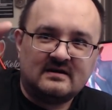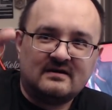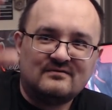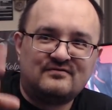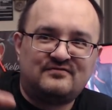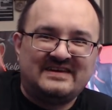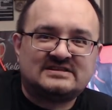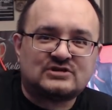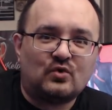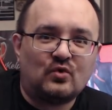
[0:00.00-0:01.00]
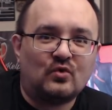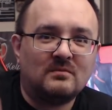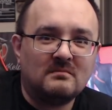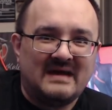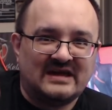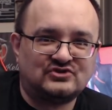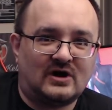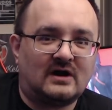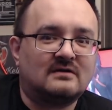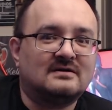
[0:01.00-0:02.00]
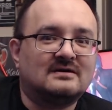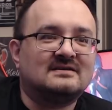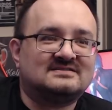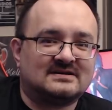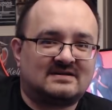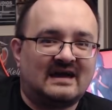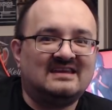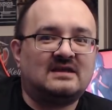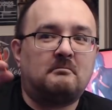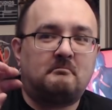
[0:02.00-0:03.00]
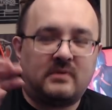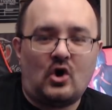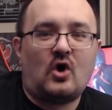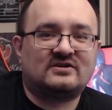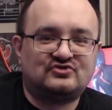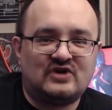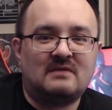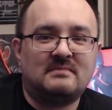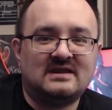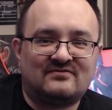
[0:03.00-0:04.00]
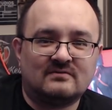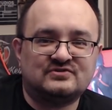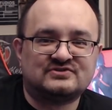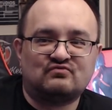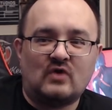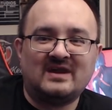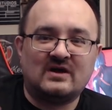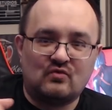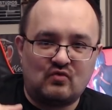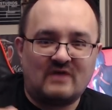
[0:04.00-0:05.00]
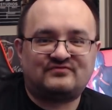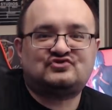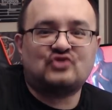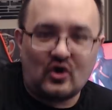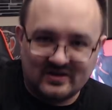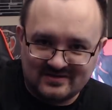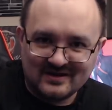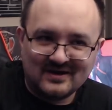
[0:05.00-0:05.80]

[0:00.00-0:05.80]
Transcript: veto measure to kind of block Germany from just running roughshod